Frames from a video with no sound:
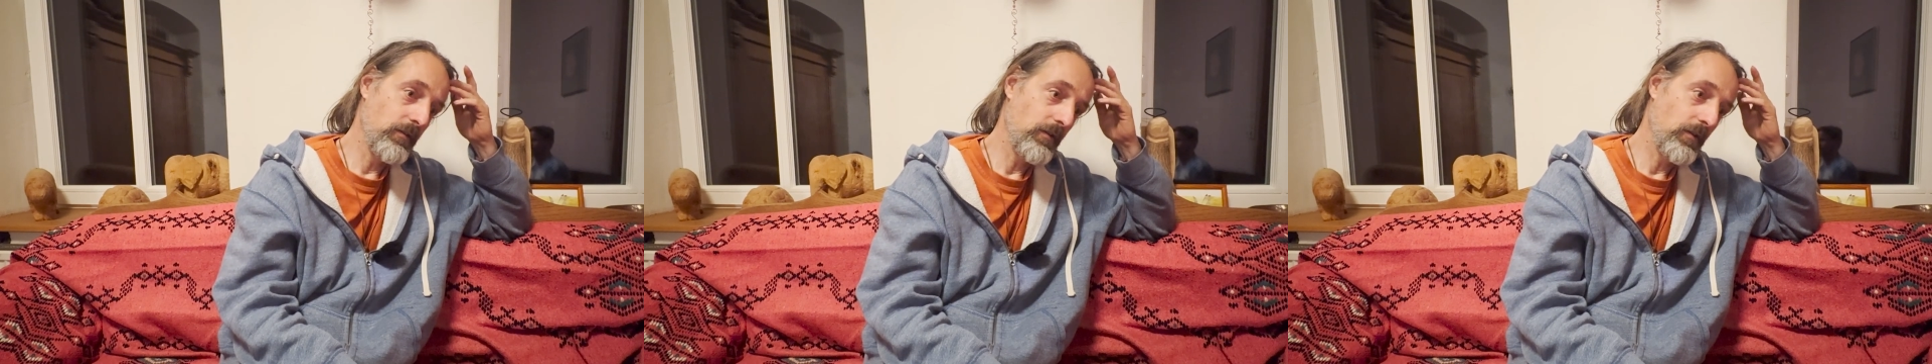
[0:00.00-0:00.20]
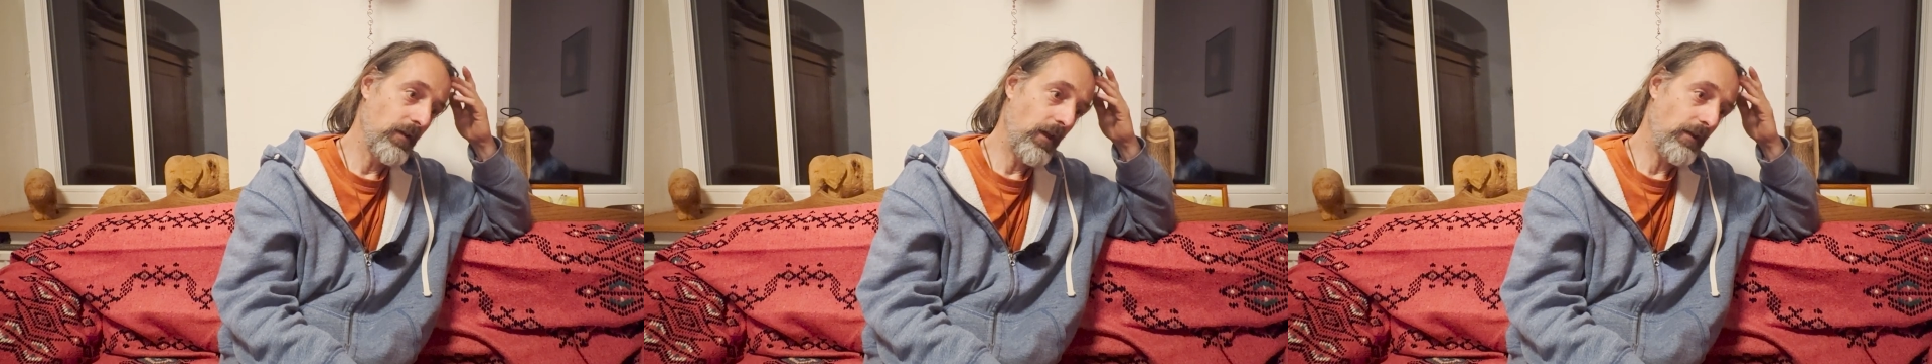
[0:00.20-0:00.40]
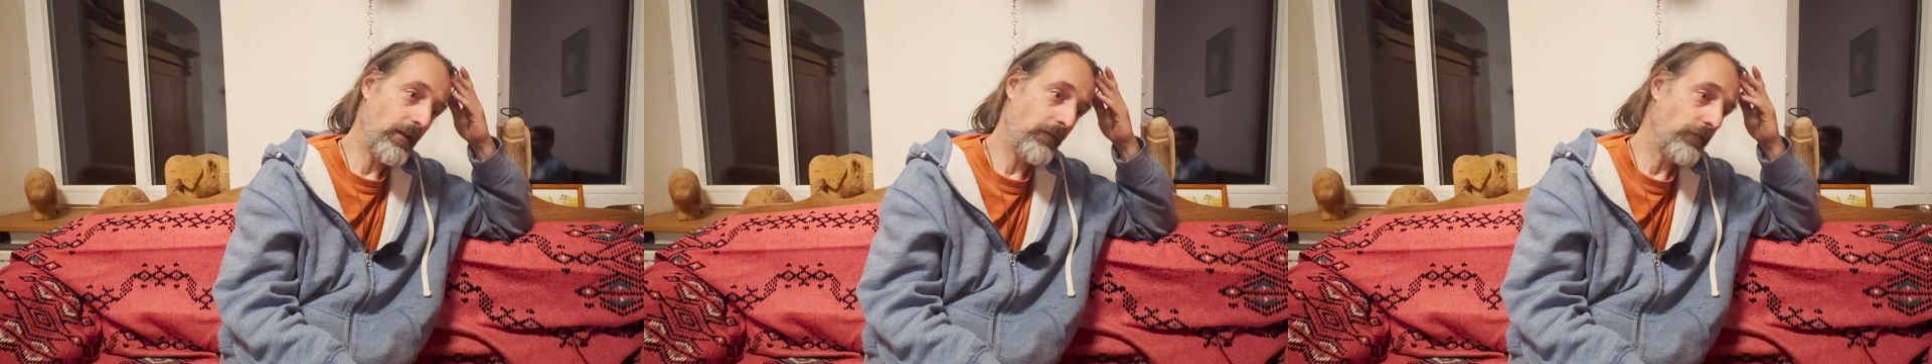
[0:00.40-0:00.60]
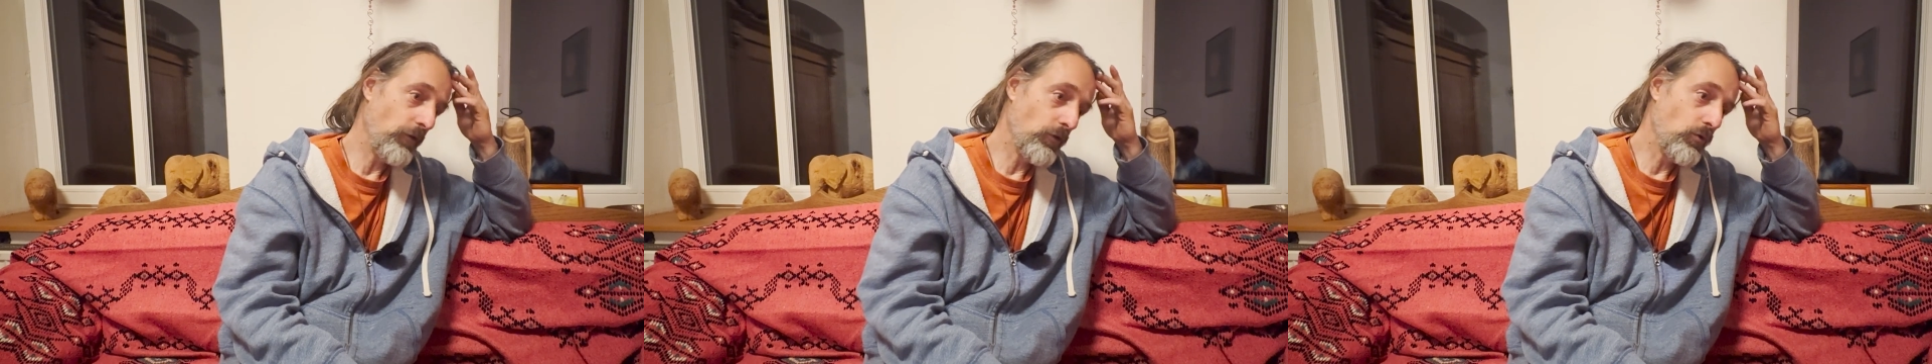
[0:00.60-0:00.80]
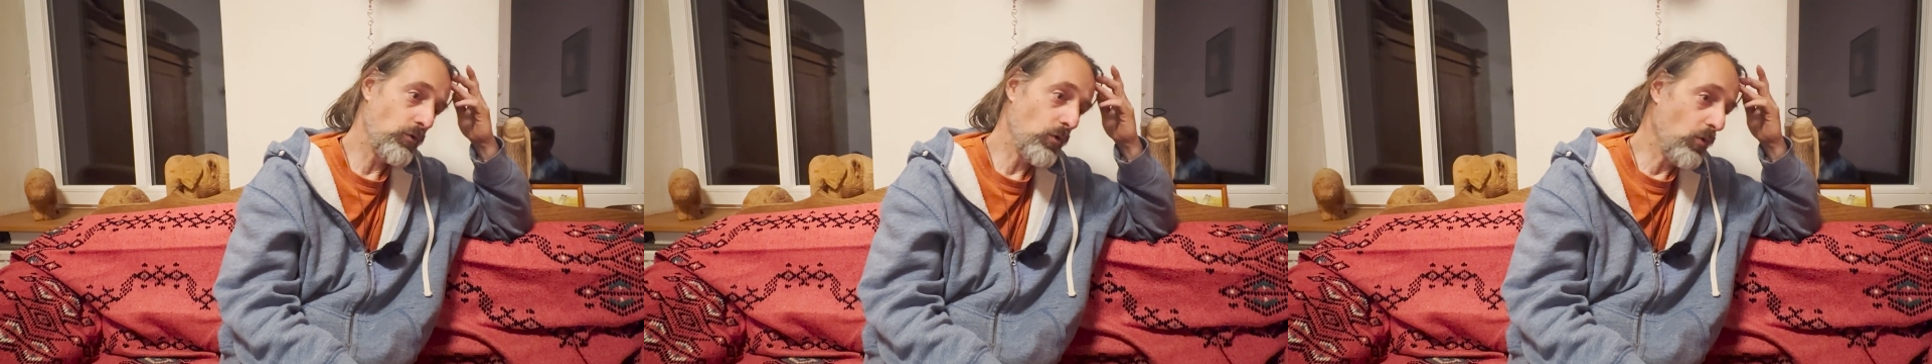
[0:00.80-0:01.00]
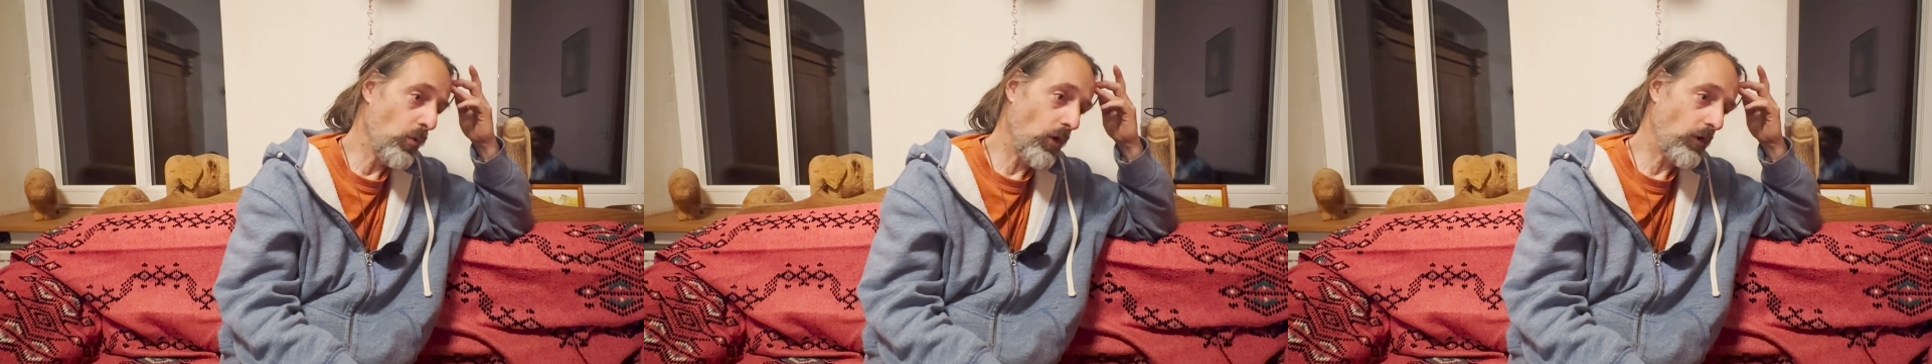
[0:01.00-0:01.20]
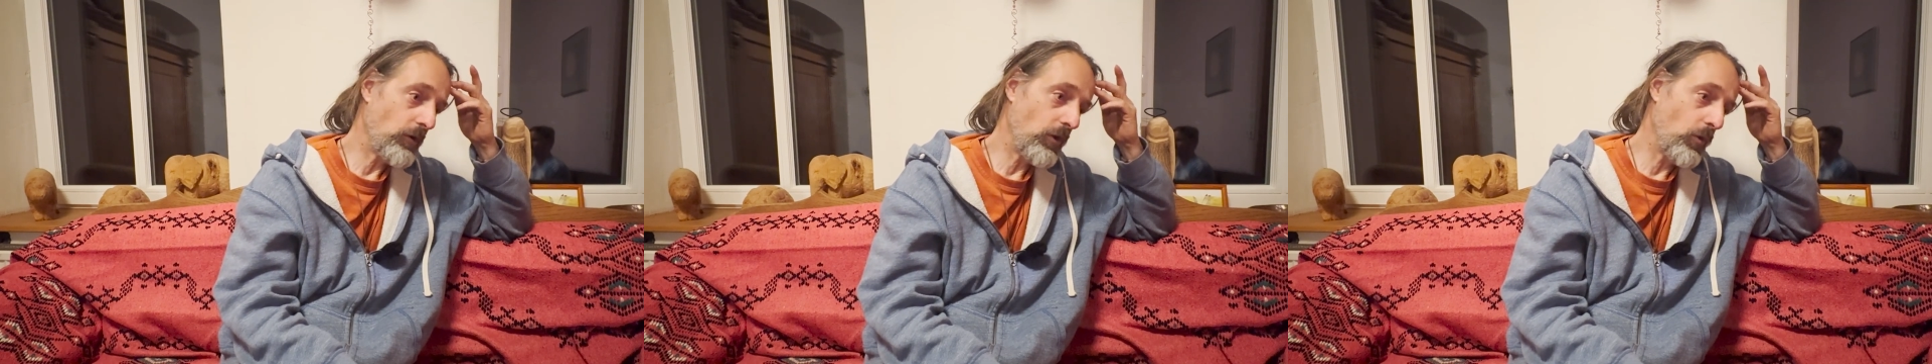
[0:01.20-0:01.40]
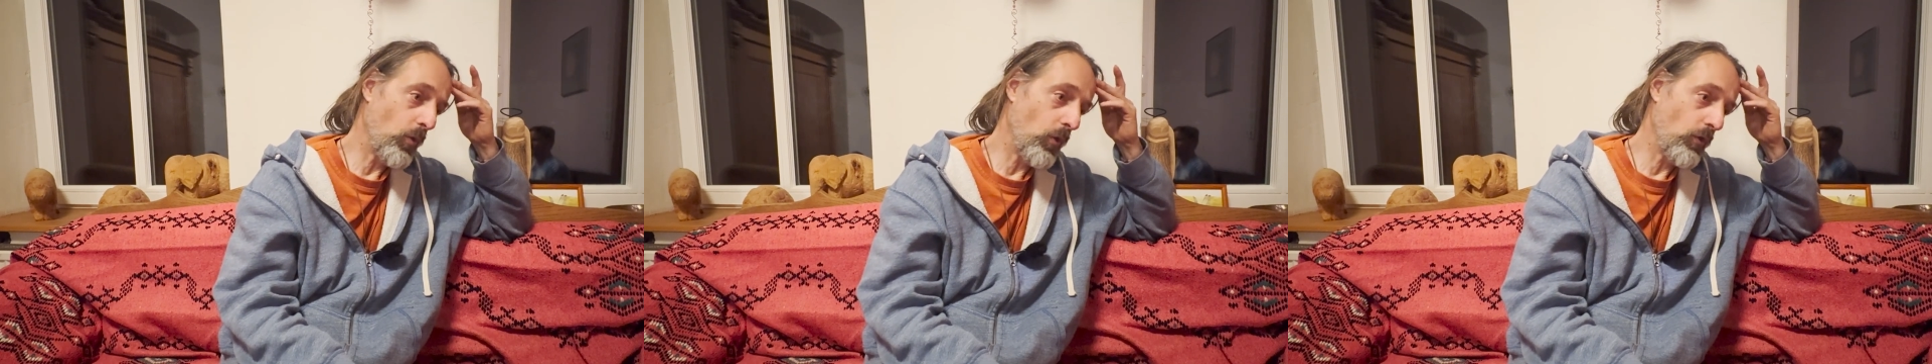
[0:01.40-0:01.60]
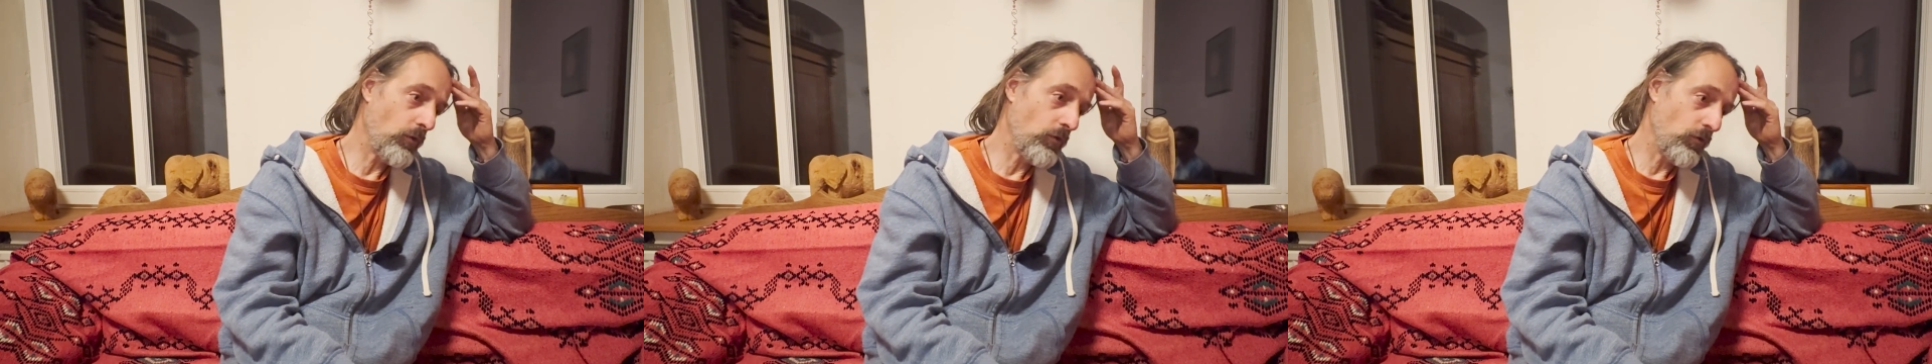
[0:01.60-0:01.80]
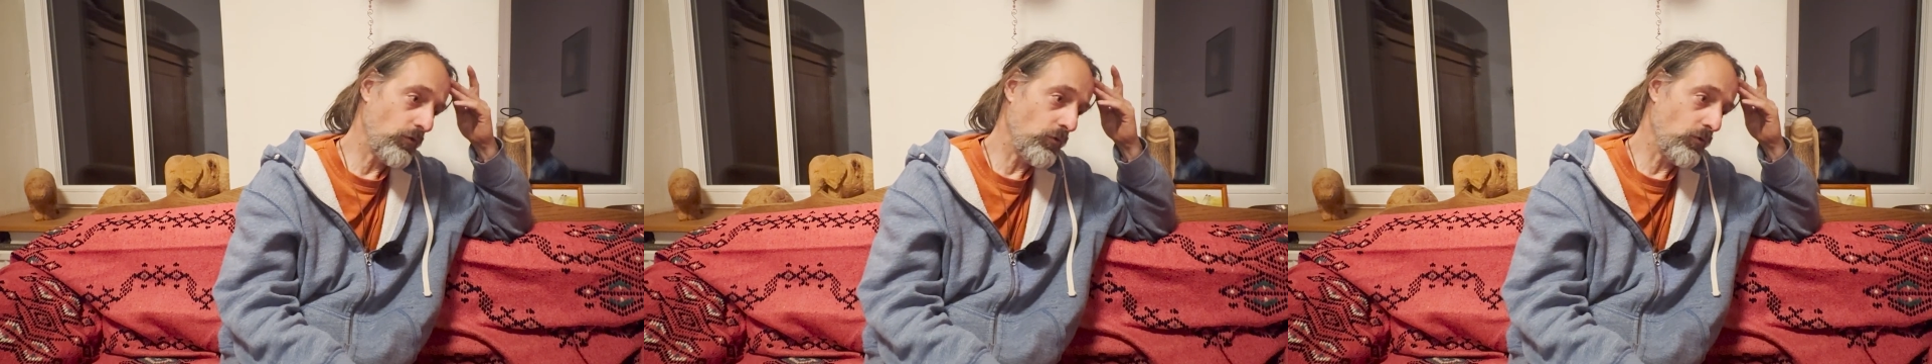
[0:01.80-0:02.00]
And if you do what you
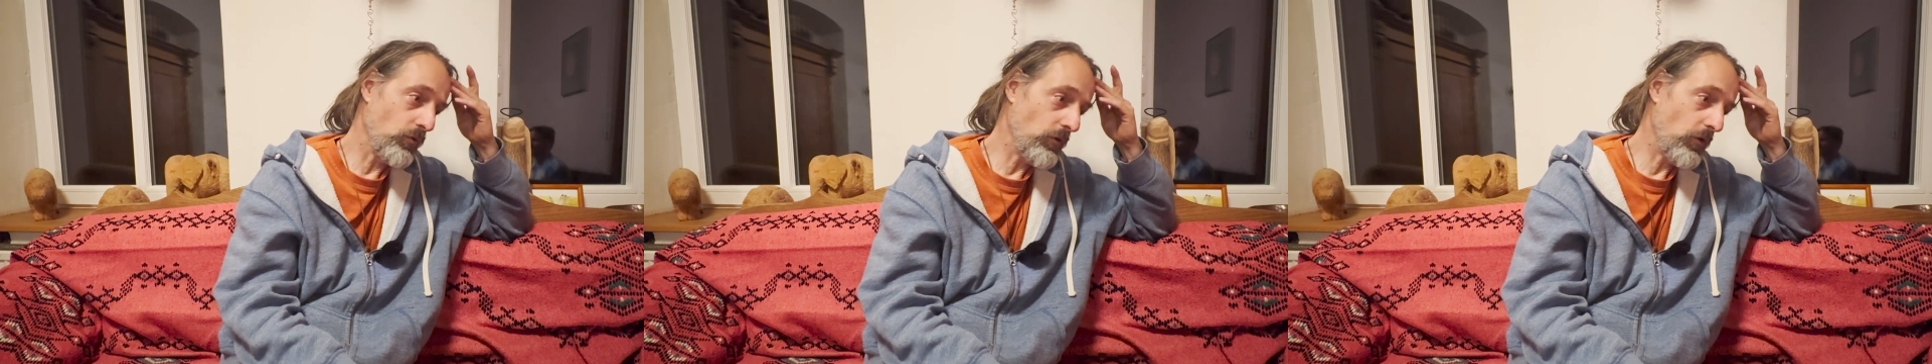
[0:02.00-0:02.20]
want to do,